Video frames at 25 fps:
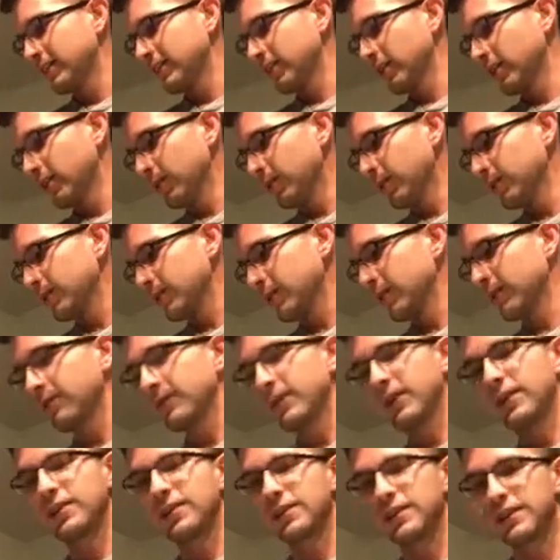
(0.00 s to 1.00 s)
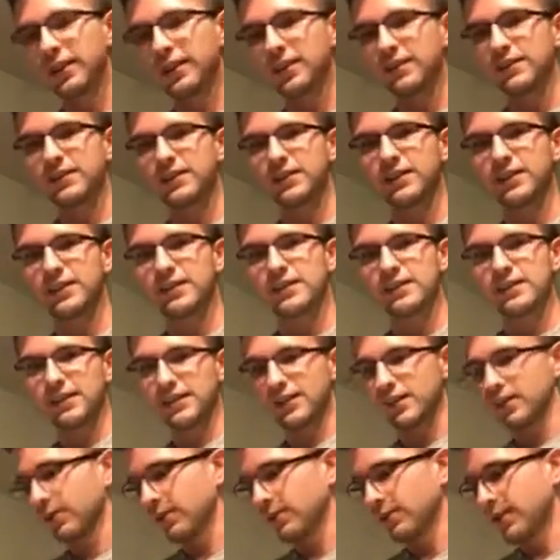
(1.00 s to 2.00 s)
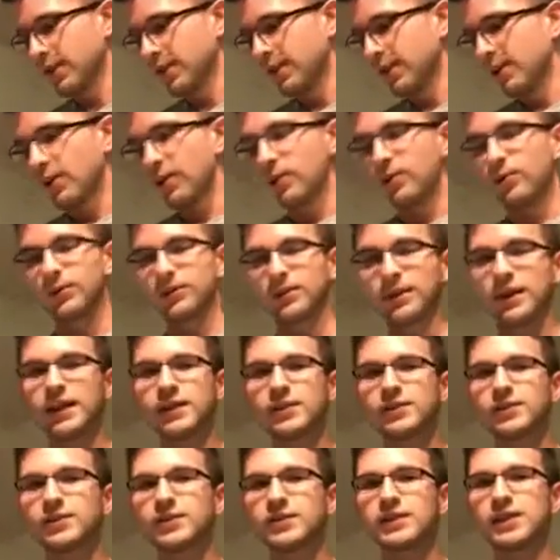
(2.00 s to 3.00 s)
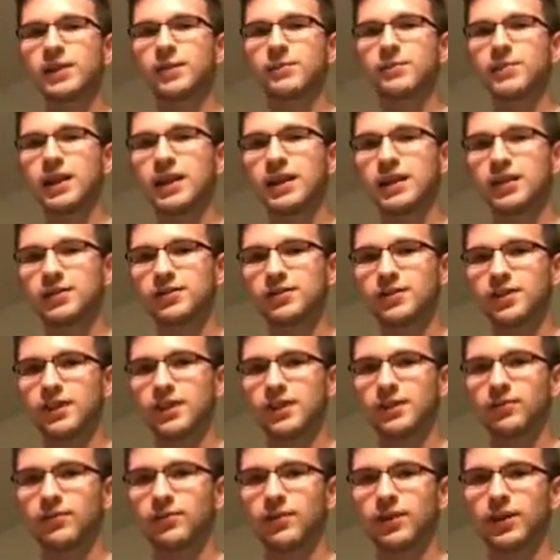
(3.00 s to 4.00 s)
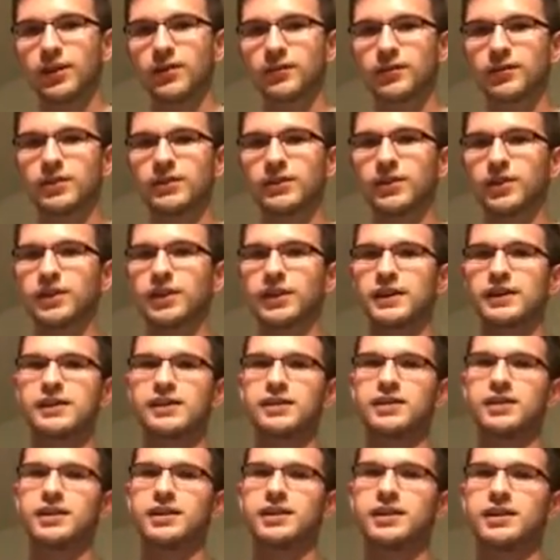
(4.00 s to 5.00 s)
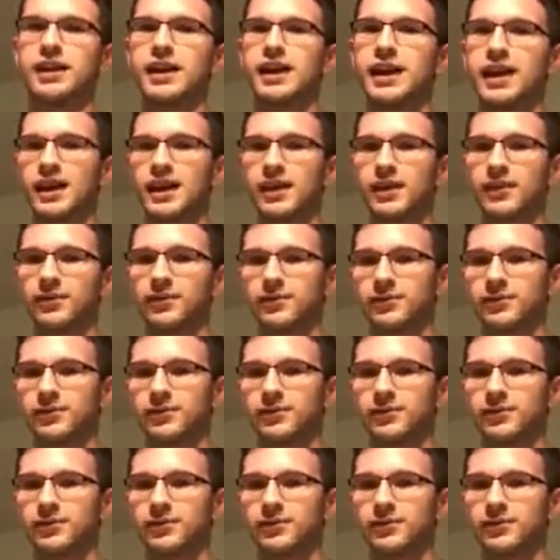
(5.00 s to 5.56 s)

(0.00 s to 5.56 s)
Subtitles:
Those are found on the outside of the cell. What they do is help penetrate whatever target cell that they have.